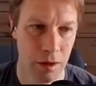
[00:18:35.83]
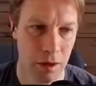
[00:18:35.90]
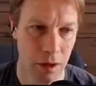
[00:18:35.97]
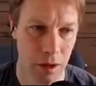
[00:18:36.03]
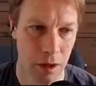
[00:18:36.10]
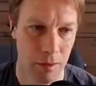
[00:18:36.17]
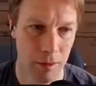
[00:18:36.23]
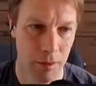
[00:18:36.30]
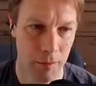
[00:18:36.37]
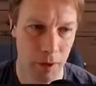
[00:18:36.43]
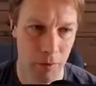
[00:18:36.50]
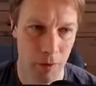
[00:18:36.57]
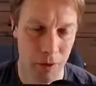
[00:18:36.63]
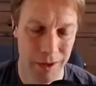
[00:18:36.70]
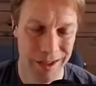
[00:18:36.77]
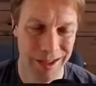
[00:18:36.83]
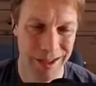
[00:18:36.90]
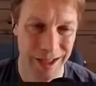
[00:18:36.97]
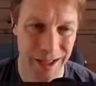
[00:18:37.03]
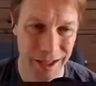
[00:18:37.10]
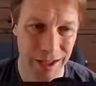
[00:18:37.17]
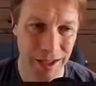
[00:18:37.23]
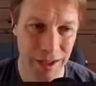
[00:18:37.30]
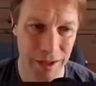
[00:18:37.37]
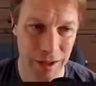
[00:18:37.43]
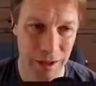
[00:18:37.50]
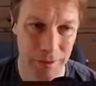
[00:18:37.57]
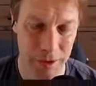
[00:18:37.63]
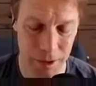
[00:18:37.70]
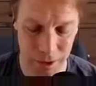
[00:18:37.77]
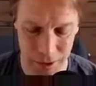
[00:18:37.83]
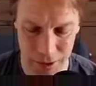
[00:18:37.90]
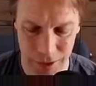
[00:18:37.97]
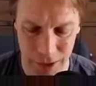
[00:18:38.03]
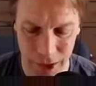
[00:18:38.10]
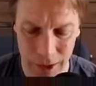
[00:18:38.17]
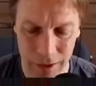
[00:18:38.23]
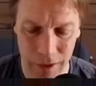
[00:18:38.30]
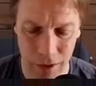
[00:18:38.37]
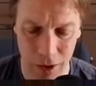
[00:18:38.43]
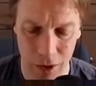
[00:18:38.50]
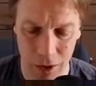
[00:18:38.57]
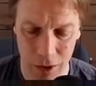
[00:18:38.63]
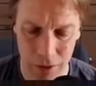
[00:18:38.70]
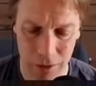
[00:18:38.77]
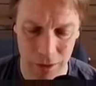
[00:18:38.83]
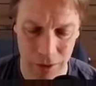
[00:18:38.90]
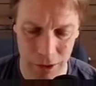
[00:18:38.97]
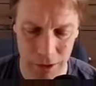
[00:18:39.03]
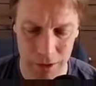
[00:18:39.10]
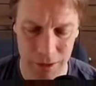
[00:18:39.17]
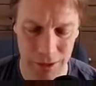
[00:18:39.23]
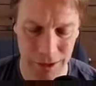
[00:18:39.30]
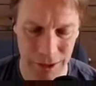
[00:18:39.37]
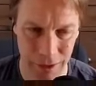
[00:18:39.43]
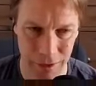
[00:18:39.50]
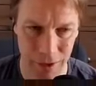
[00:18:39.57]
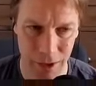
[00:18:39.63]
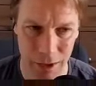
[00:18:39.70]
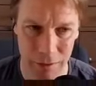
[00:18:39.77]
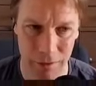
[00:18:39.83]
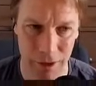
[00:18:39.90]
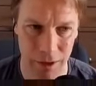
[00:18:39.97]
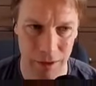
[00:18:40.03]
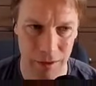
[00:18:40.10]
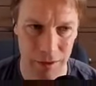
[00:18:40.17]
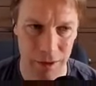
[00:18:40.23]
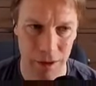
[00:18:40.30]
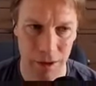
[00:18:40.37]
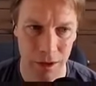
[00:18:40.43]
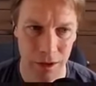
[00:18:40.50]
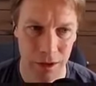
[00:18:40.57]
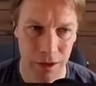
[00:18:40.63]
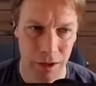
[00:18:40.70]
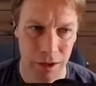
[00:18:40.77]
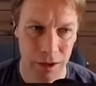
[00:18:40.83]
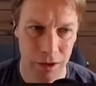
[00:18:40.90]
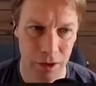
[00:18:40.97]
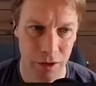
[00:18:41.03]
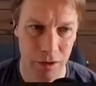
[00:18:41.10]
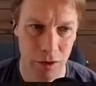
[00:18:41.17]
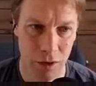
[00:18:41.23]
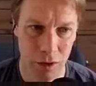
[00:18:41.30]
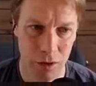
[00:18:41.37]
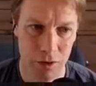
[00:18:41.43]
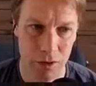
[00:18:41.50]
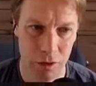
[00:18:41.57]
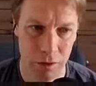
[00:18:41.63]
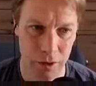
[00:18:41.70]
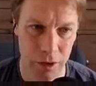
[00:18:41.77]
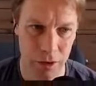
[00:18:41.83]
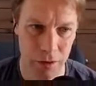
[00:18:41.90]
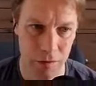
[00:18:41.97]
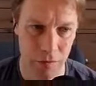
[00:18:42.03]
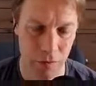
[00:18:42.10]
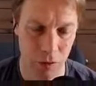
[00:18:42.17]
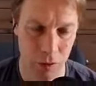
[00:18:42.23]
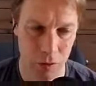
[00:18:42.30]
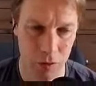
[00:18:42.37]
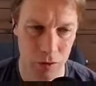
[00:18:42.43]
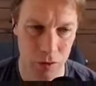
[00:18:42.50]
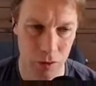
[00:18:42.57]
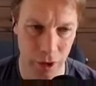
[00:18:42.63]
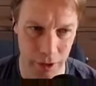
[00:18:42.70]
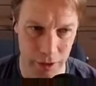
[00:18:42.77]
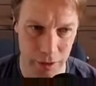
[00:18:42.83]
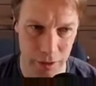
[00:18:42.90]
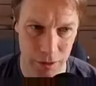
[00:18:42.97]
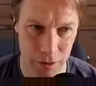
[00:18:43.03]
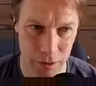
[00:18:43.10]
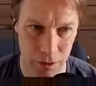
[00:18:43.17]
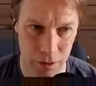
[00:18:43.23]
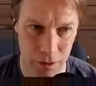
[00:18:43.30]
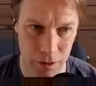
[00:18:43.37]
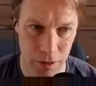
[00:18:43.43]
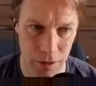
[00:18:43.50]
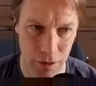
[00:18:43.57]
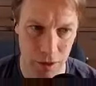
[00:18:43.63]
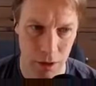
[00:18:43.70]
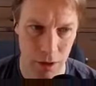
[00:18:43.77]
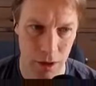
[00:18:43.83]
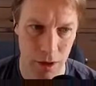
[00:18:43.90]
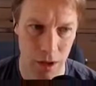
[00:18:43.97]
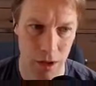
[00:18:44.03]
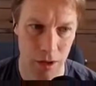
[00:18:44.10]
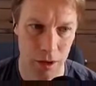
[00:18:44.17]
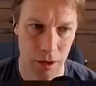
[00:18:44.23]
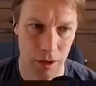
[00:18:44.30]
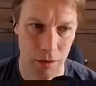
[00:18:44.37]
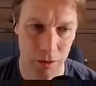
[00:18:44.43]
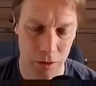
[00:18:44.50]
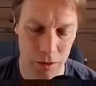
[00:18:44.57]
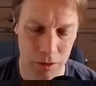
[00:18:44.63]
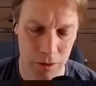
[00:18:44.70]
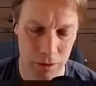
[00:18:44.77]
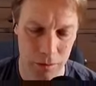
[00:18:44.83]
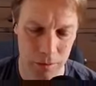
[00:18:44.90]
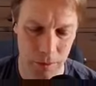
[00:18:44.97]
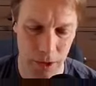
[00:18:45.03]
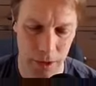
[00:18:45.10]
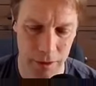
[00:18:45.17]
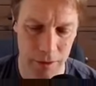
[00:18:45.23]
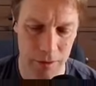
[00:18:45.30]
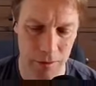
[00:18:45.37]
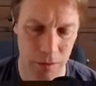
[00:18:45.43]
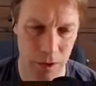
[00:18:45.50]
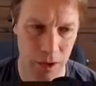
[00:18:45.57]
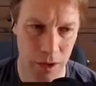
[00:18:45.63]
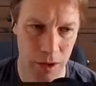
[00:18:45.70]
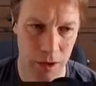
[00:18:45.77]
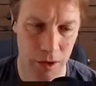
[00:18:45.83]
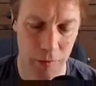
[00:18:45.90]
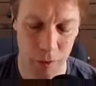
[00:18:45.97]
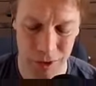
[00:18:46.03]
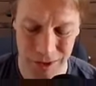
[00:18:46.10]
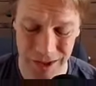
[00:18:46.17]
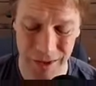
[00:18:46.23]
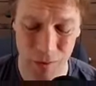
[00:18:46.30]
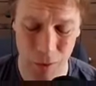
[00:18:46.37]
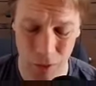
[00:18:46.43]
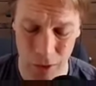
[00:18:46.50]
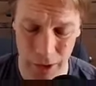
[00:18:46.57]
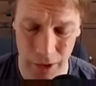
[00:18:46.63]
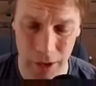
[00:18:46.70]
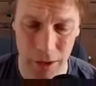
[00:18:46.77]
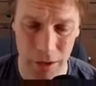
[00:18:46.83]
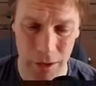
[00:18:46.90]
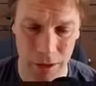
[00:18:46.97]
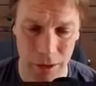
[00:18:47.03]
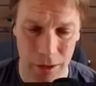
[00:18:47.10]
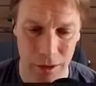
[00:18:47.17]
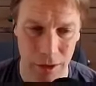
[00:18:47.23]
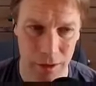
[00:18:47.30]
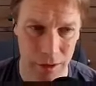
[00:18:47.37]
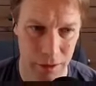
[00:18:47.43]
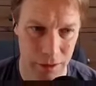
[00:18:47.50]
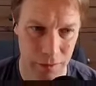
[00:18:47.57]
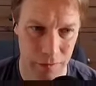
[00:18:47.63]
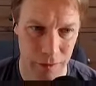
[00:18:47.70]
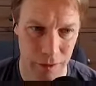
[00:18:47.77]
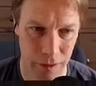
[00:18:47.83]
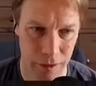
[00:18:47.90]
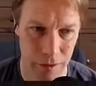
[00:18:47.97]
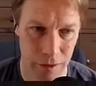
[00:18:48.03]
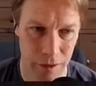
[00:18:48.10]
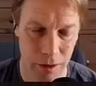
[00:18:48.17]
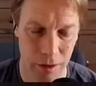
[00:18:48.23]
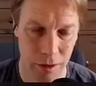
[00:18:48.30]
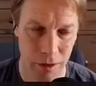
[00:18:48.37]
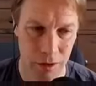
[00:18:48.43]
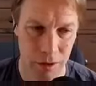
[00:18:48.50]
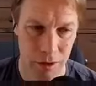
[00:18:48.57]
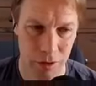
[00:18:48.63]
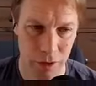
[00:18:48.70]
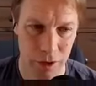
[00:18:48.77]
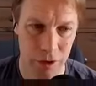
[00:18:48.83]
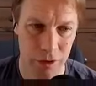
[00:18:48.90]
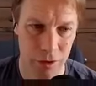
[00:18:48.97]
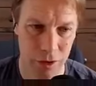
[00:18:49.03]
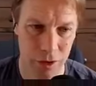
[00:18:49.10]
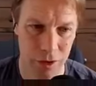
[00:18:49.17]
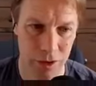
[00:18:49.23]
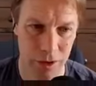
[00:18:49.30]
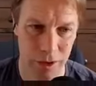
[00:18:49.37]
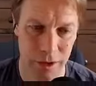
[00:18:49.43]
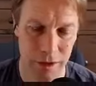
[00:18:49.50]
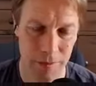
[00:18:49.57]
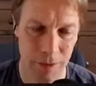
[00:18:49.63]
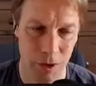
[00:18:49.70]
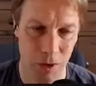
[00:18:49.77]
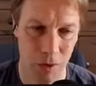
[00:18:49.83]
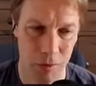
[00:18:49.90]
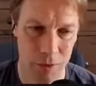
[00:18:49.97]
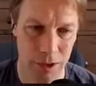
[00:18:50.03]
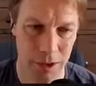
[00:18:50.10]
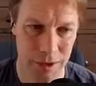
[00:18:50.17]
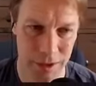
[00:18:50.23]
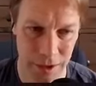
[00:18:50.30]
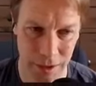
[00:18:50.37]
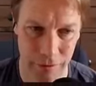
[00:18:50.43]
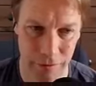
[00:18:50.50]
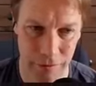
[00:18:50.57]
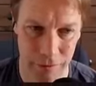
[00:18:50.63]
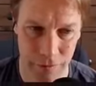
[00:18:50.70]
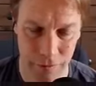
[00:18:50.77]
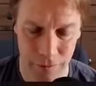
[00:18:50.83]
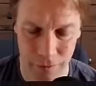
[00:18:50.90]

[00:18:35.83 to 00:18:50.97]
But one of the key limitations and a hard thing to get your head around is that you can't do this for all traits. In order to make this work, and we'll see why in the next video, the traits you're using need to be object safe.